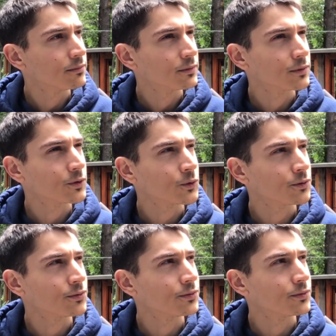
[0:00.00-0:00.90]
sort of
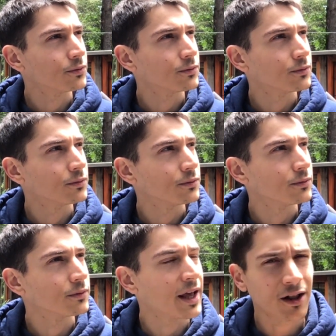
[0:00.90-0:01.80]

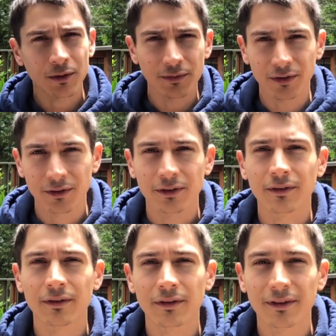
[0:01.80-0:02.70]
elves,
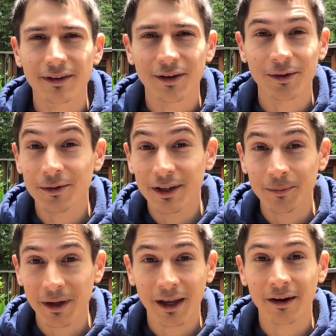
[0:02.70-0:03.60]
as
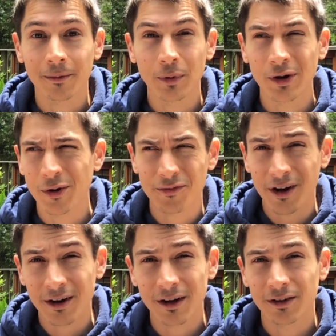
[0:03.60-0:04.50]
McKenna put it, or
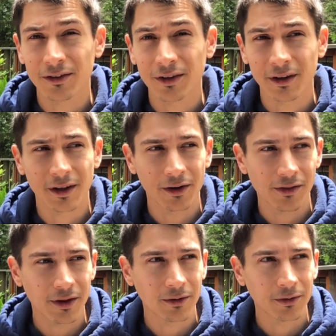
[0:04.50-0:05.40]
fairies
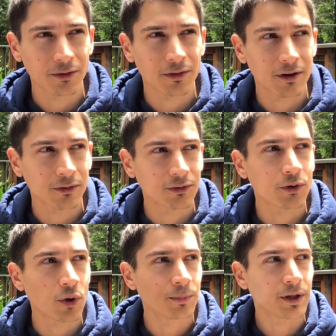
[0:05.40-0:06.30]
that are
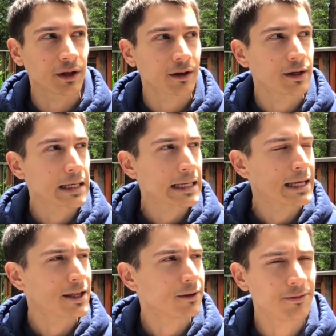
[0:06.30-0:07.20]
sculpting
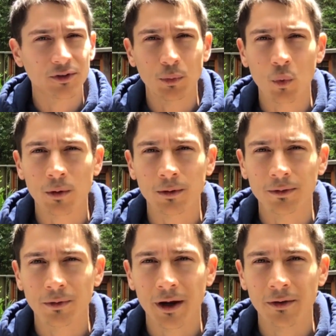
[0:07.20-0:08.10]
the visible world
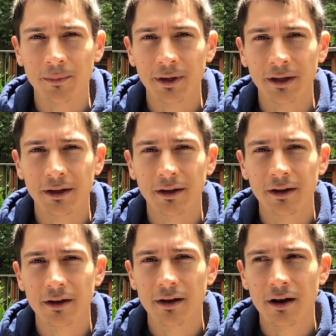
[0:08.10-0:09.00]
around me,
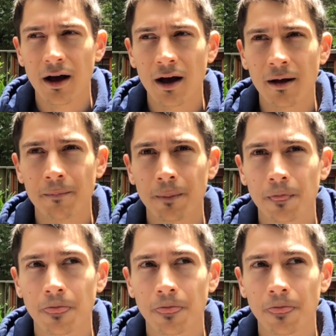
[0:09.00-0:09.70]
and